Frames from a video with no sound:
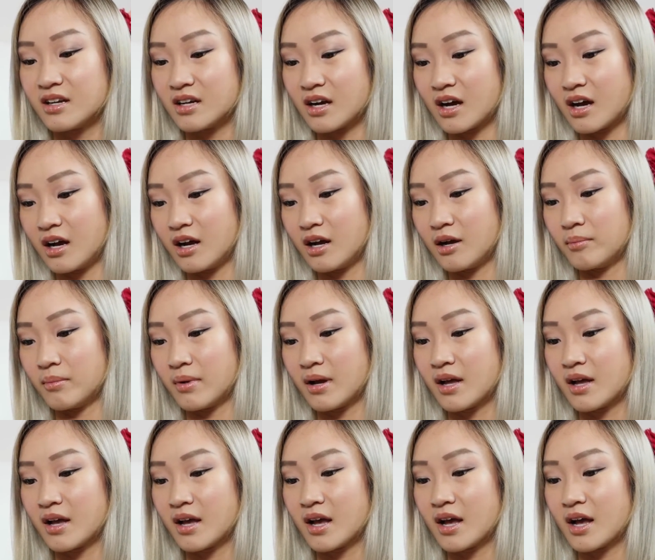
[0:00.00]

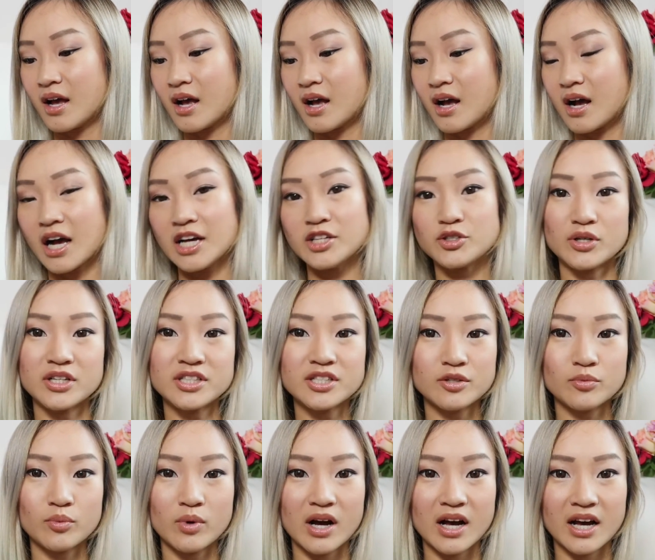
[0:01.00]

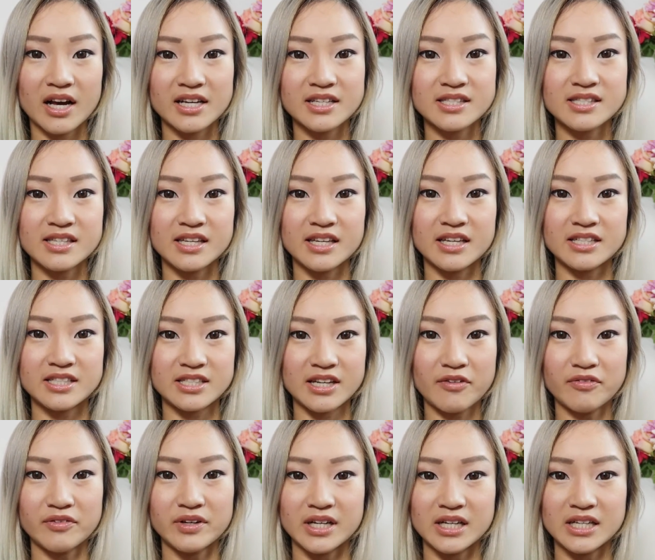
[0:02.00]
Hydrated wise, it
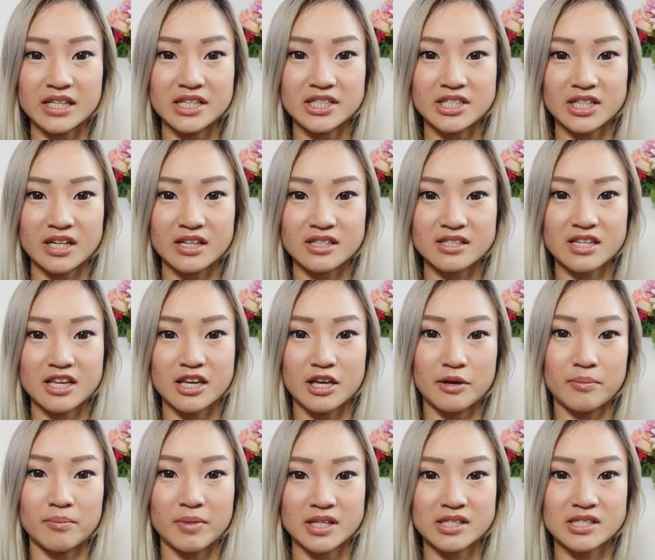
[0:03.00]
definitely does
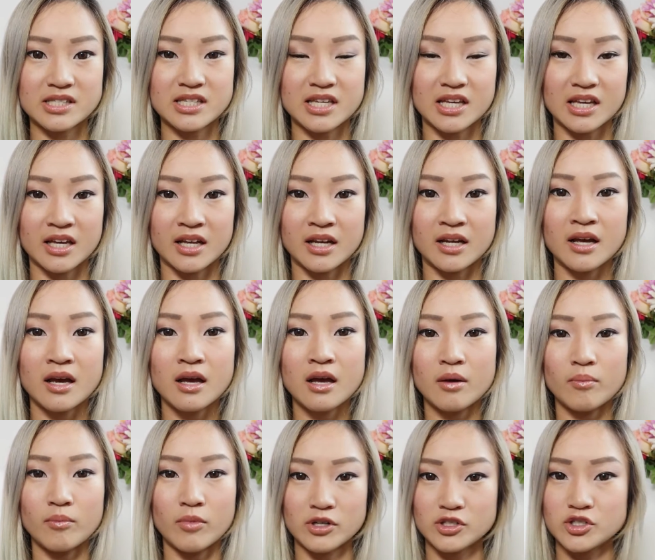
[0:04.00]
keep my skin
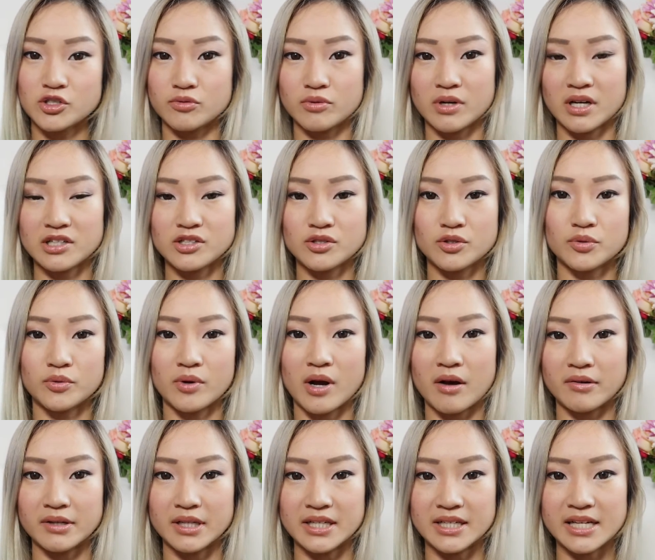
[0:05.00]
moisturized
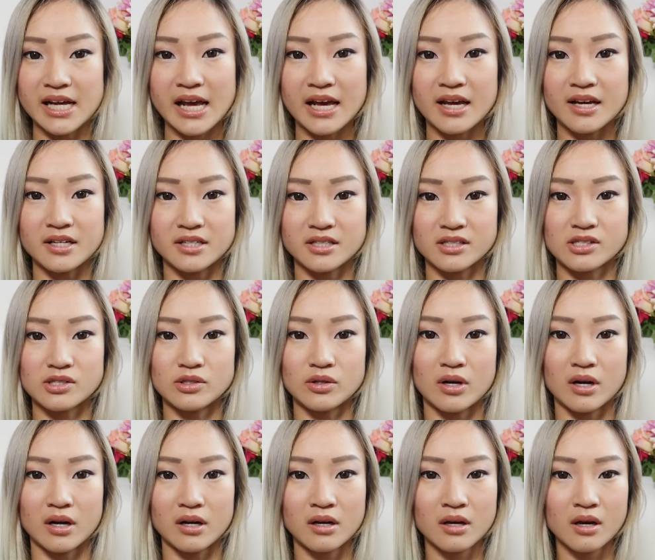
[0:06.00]
throughout the day. It does
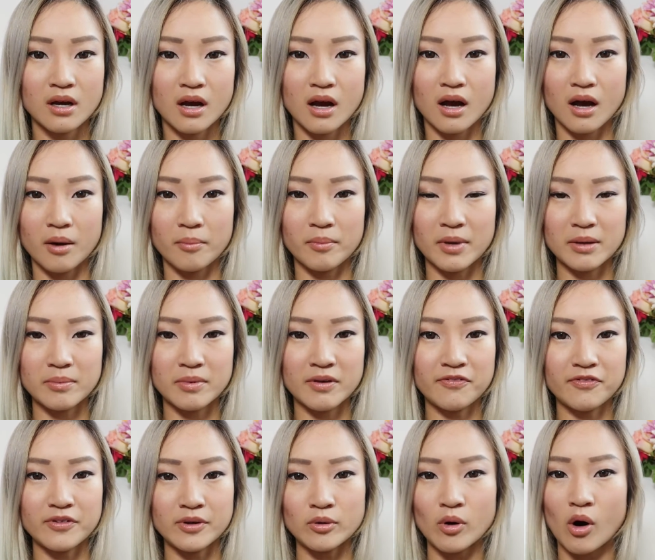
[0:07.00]
not make me
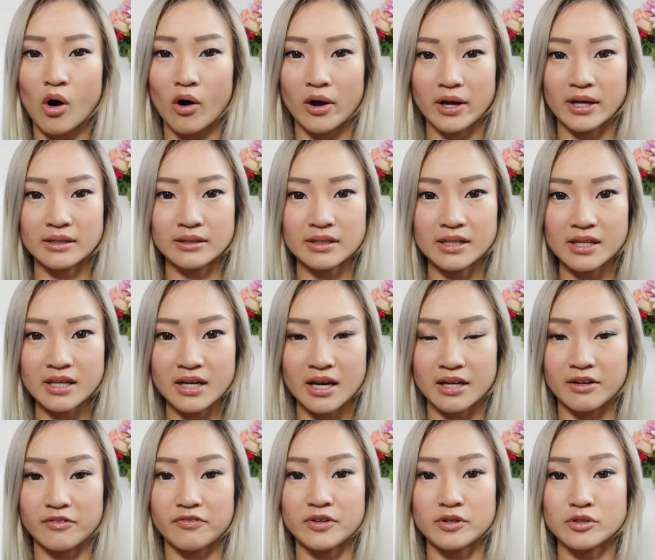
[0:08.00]
feel oily, and
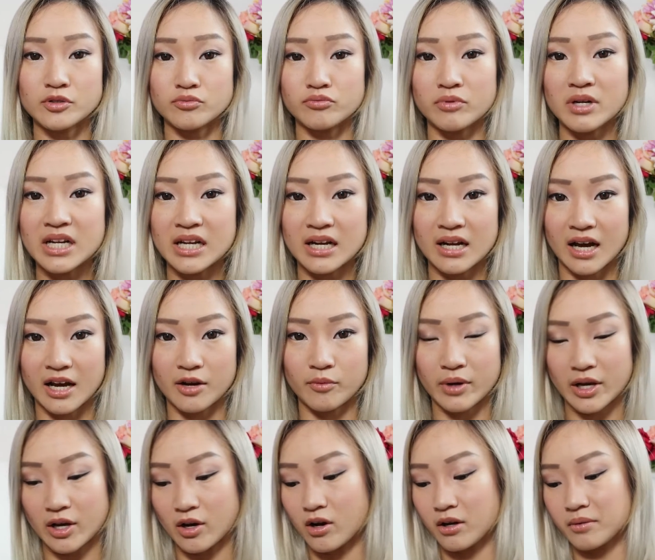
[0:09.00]
it feels really
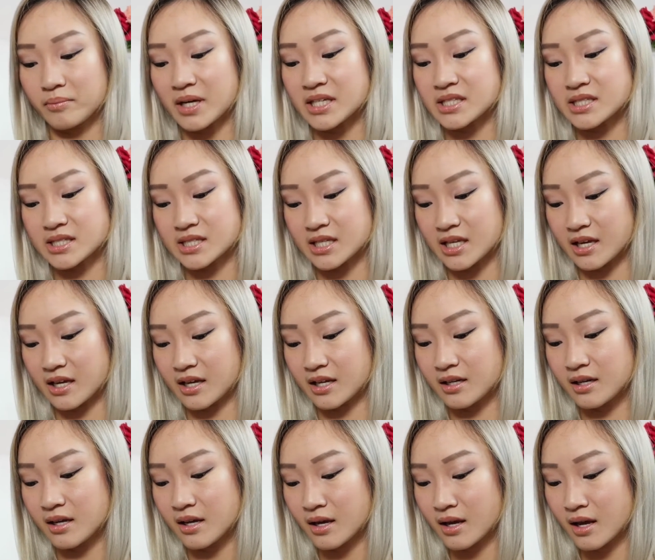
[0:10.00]
lightweight on my
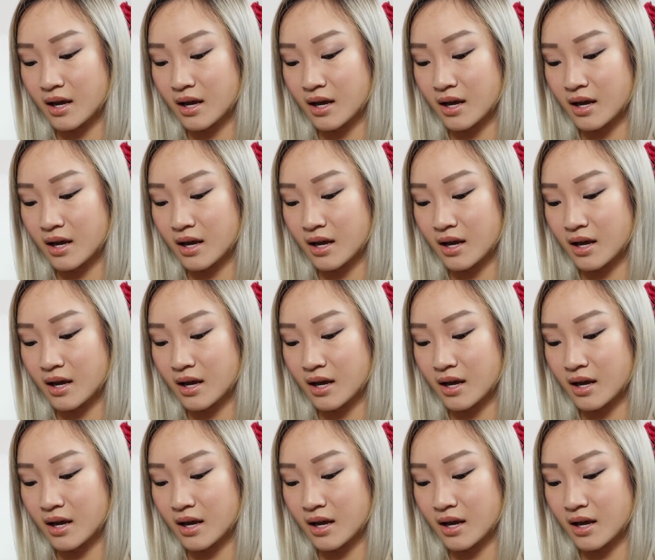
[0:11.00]
skin.